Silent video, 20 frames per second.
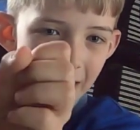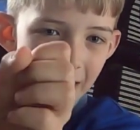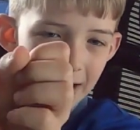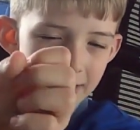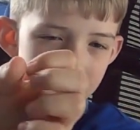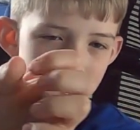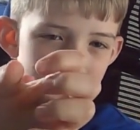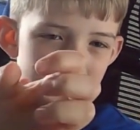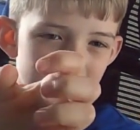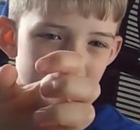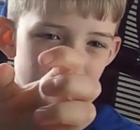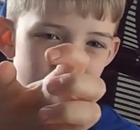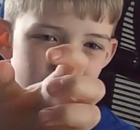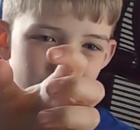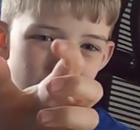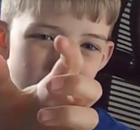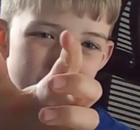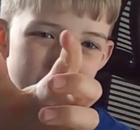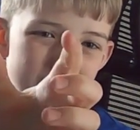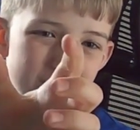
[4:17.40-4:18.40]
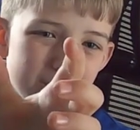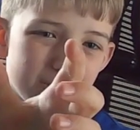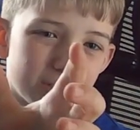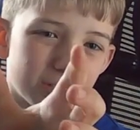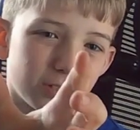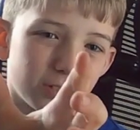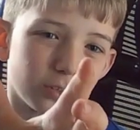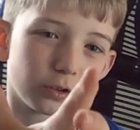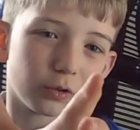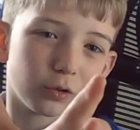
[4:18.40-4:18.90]
spread his
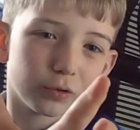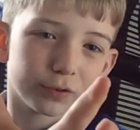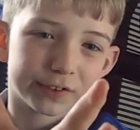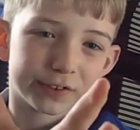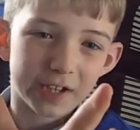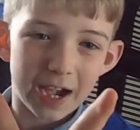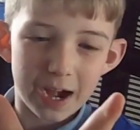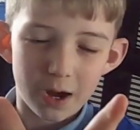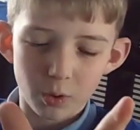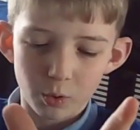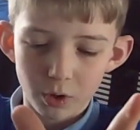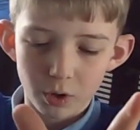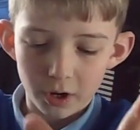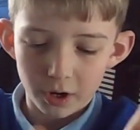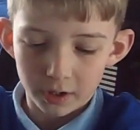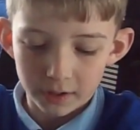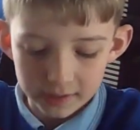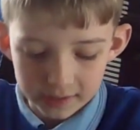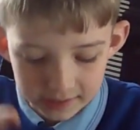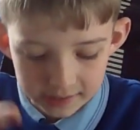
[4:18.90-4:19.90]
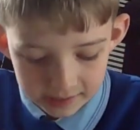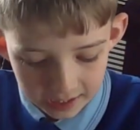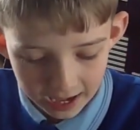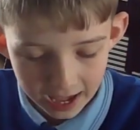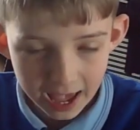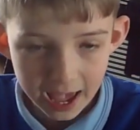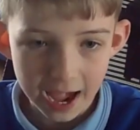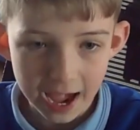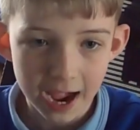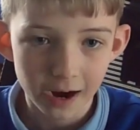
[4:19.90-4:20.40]
claws out,
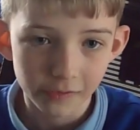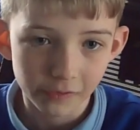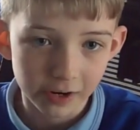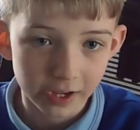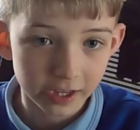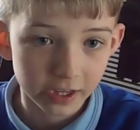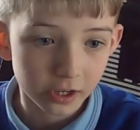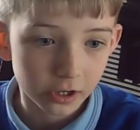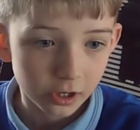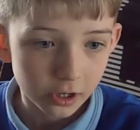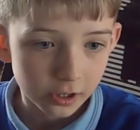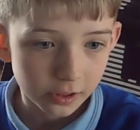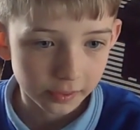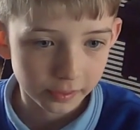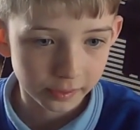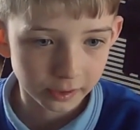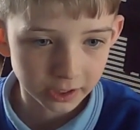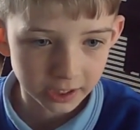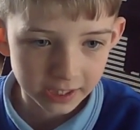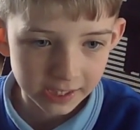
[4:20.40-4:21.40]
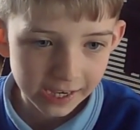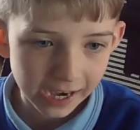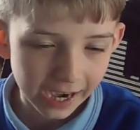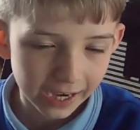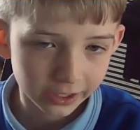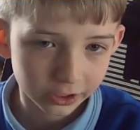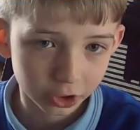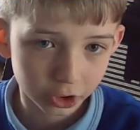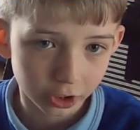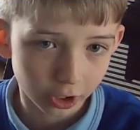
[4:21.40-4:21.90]
tearing the
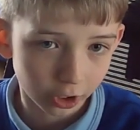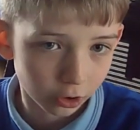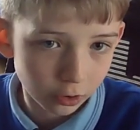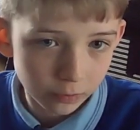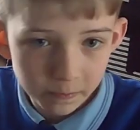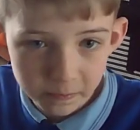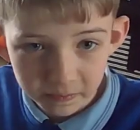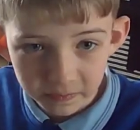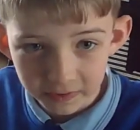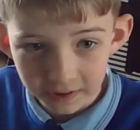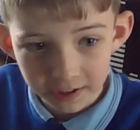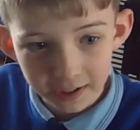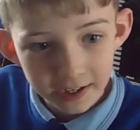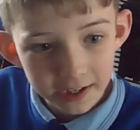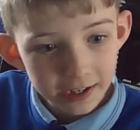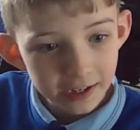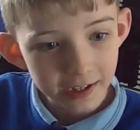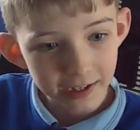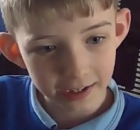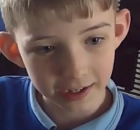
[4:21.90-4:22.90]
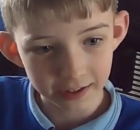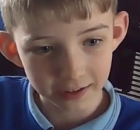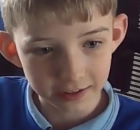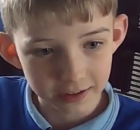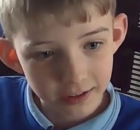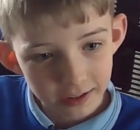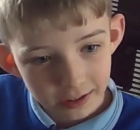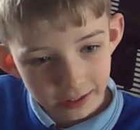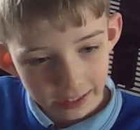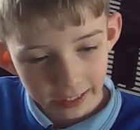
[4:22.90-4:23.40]
gash open, and
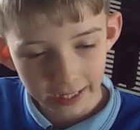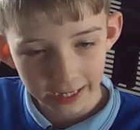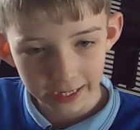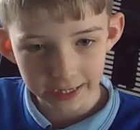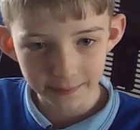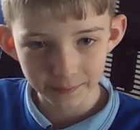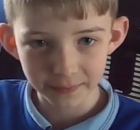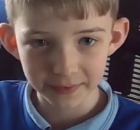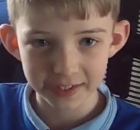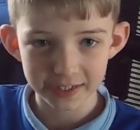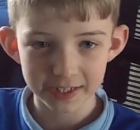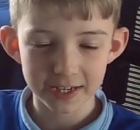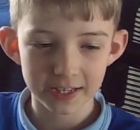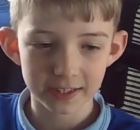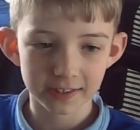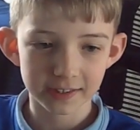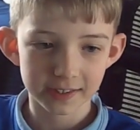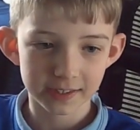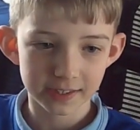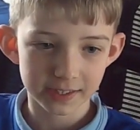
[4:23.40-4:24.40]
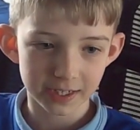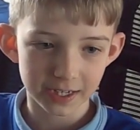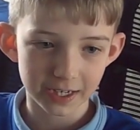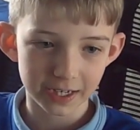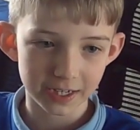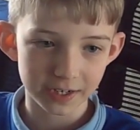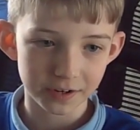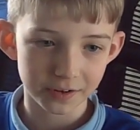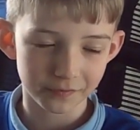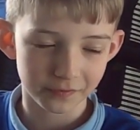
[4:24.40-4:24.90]
climbed
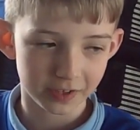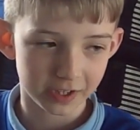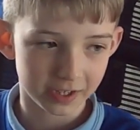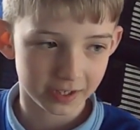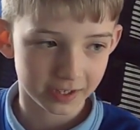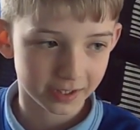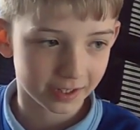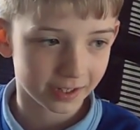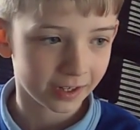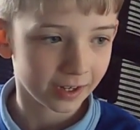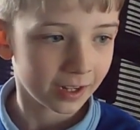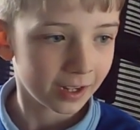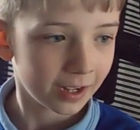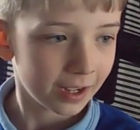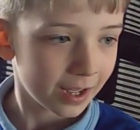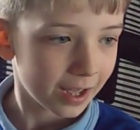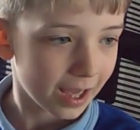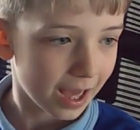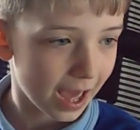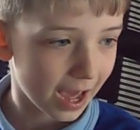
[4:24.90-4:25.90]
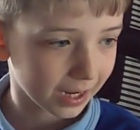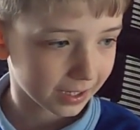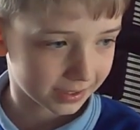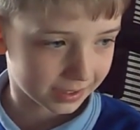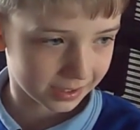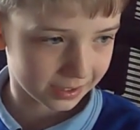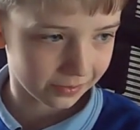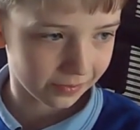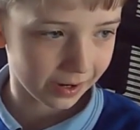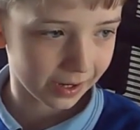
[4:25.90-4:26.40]
inside of it.
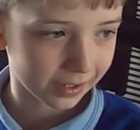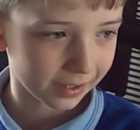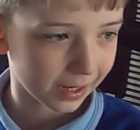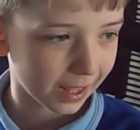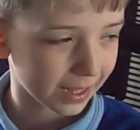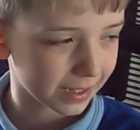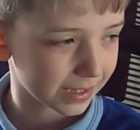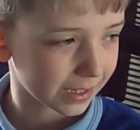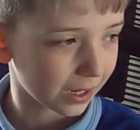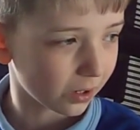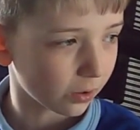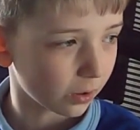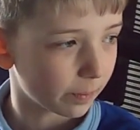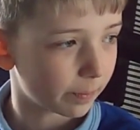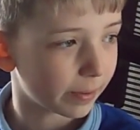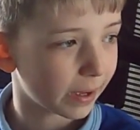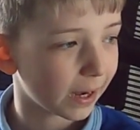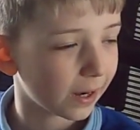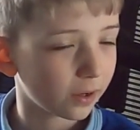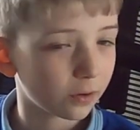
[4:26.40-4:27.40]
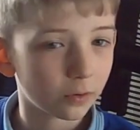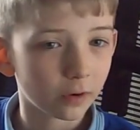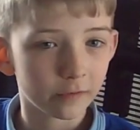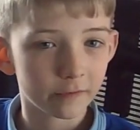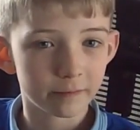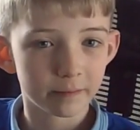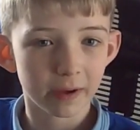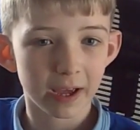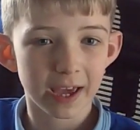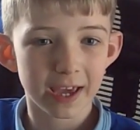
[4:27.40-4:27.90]
Xerik let out a bellow
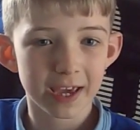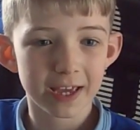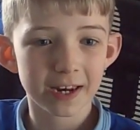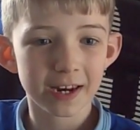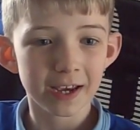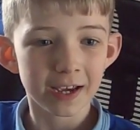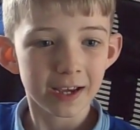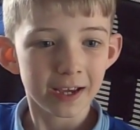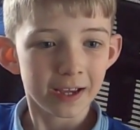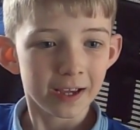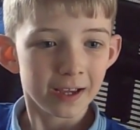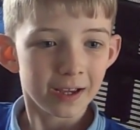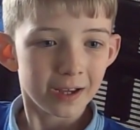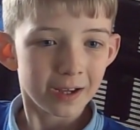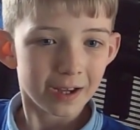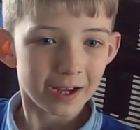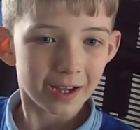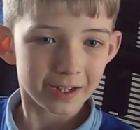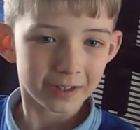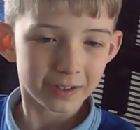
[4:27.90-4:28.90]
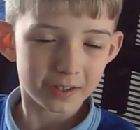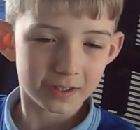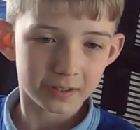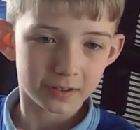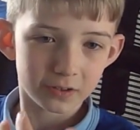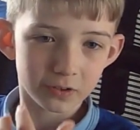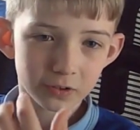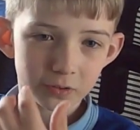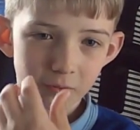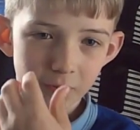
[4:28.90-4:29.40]
of pain and
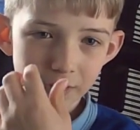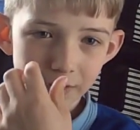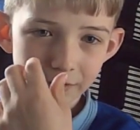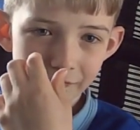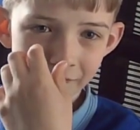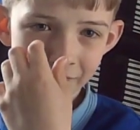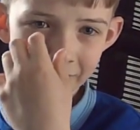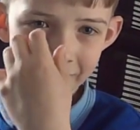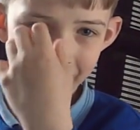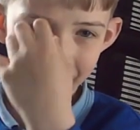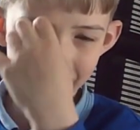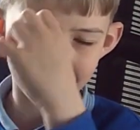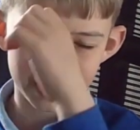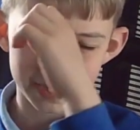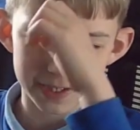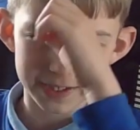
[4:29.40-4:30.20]
stuck one of his vine